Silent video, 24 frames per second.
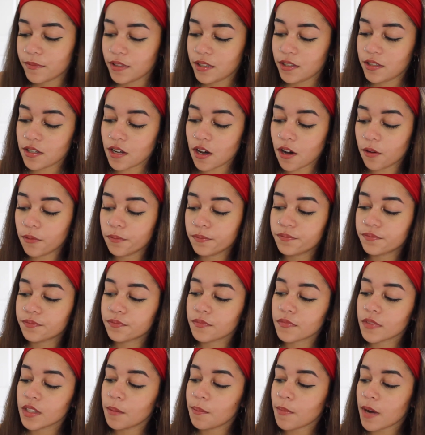So,
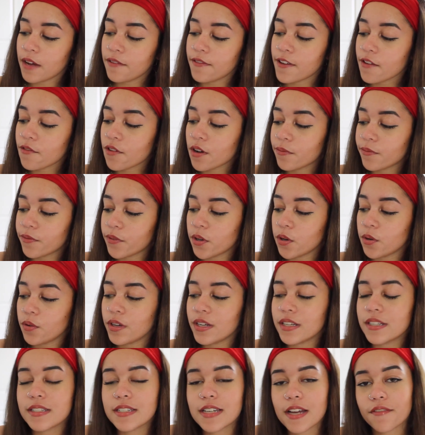my favorite food
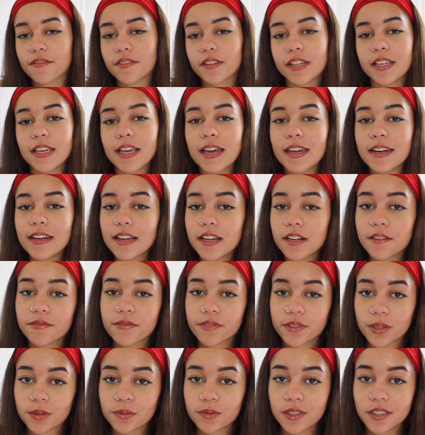is definitely any kind of
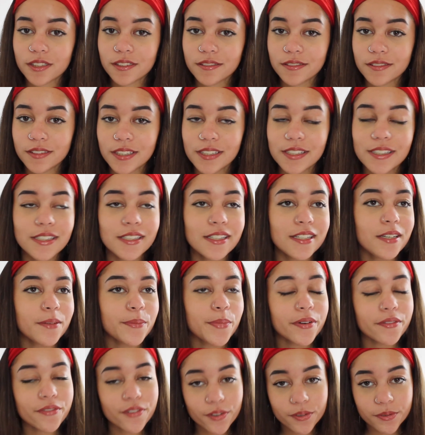fruit.
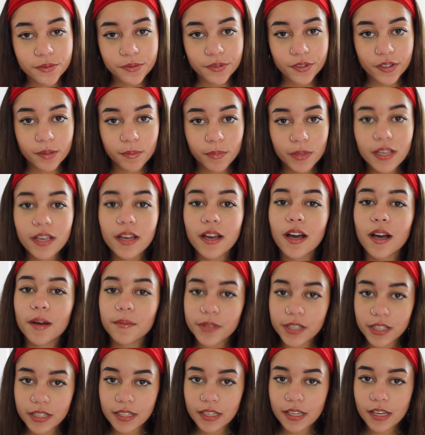Put fruit in front of me, I'm
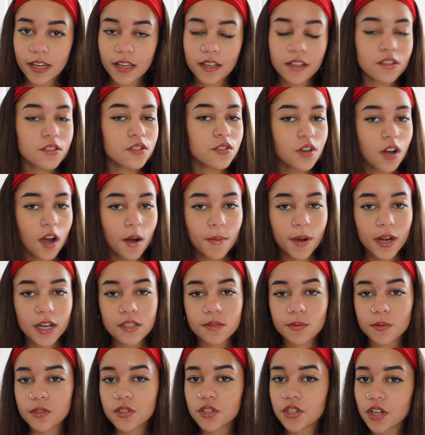going to eat it. Strawberries
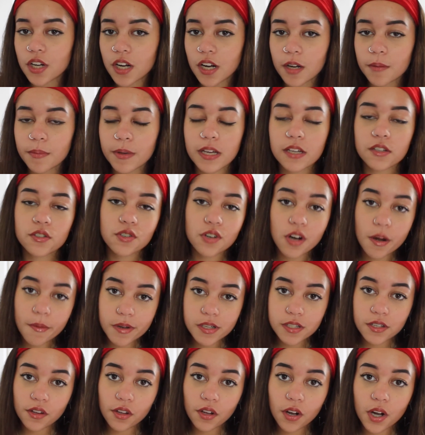with sugar, because
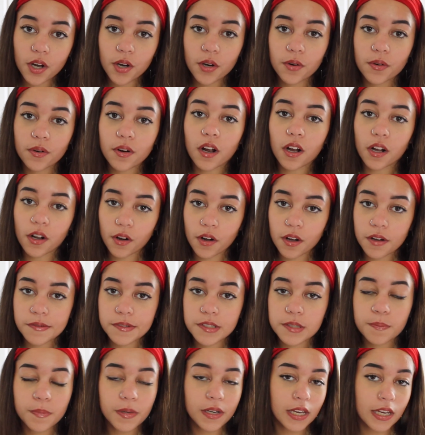strawberries on their own are
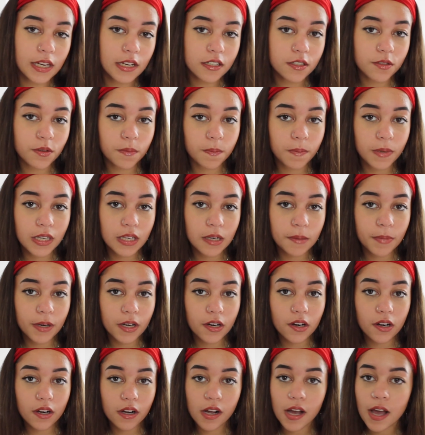gross. Bananas with peanut
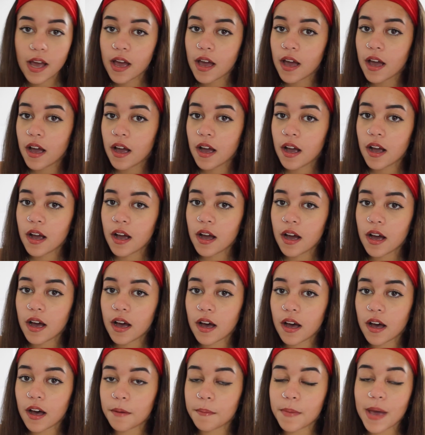butter.
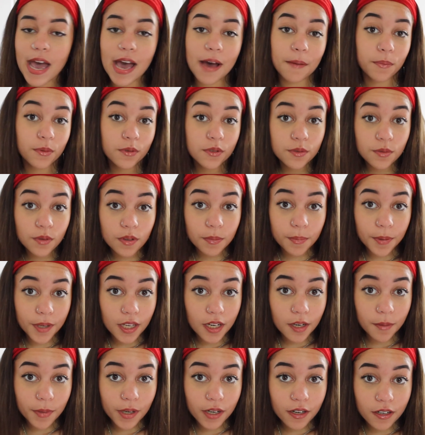Apples with
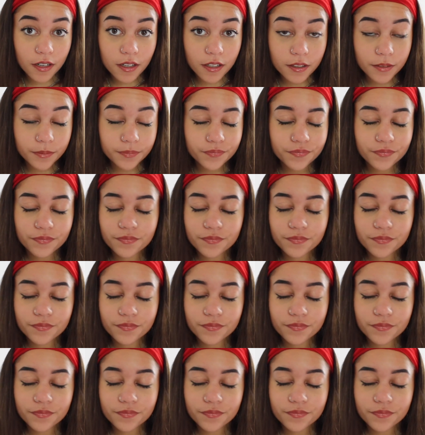peanut butter.